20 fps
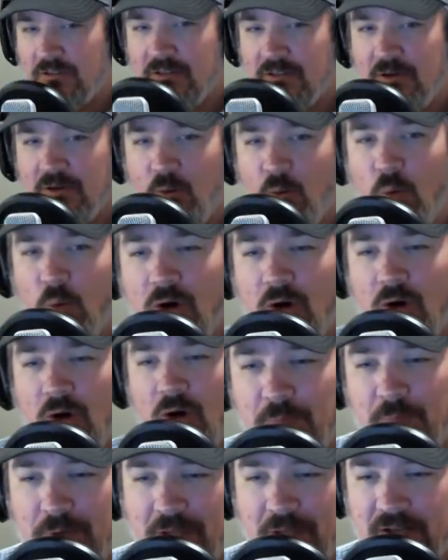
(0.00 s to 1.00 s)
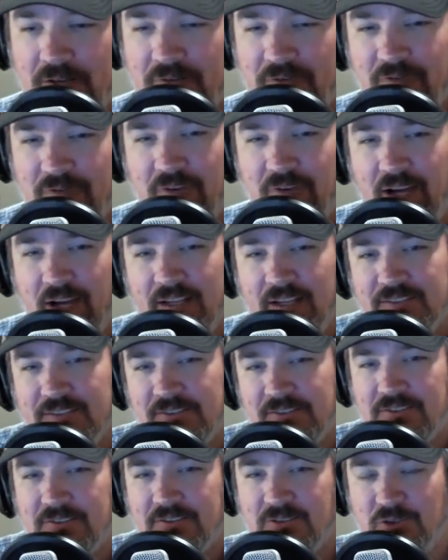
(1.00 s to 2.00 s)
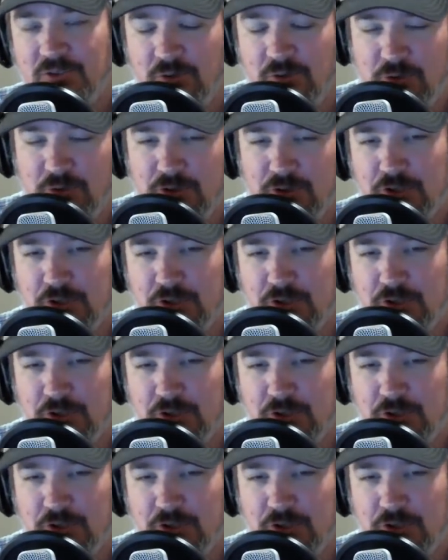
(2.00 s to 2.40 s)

one bit of advice to a new